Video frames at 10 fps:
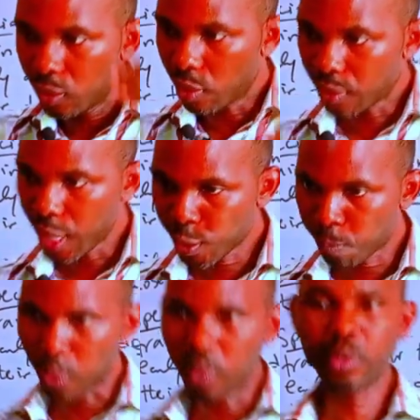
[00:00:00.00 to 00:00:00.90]
your
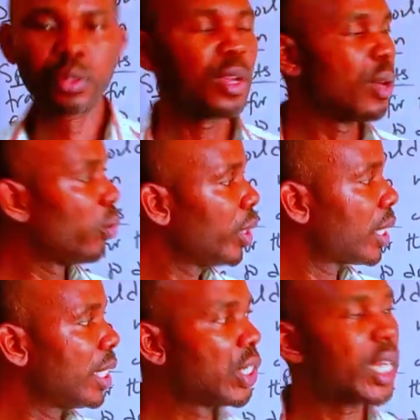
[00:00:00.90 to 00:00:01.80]
response
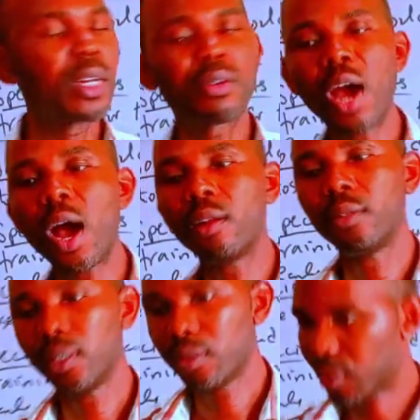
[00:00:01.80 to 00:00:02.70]
with a
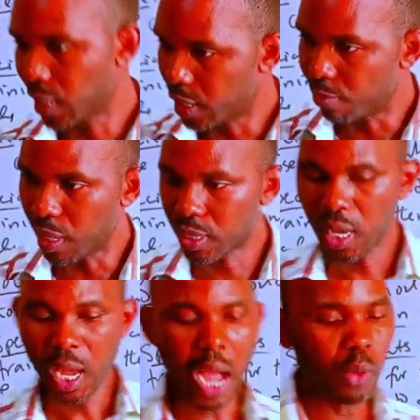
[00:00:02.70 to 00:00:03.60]
general statement,
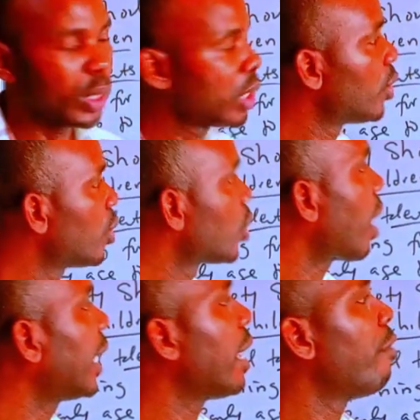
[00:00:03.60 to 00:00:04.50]
and which is
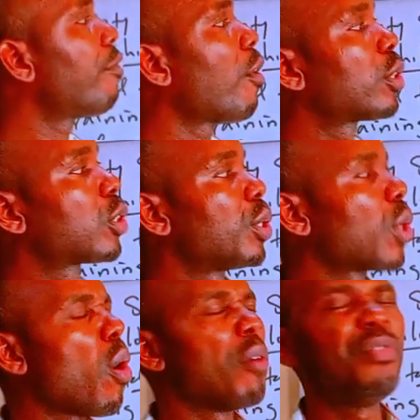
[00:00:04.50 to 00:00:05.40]
usually a function
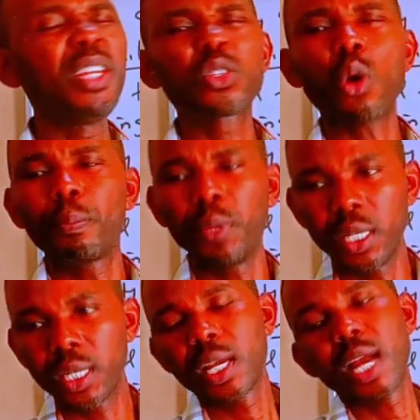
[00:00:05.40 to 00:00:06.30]
of the
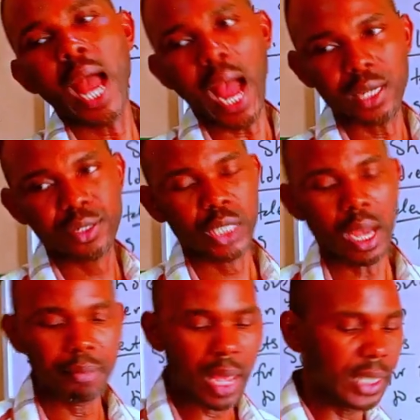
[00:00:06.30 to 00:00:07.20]
topic as
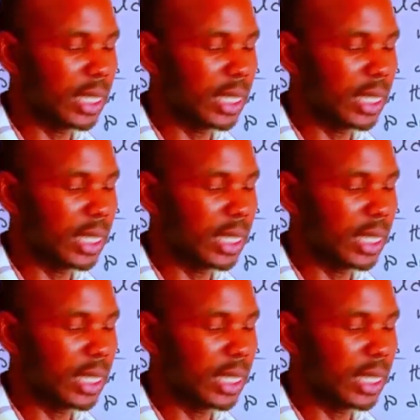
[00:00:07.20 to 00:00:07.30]
shall be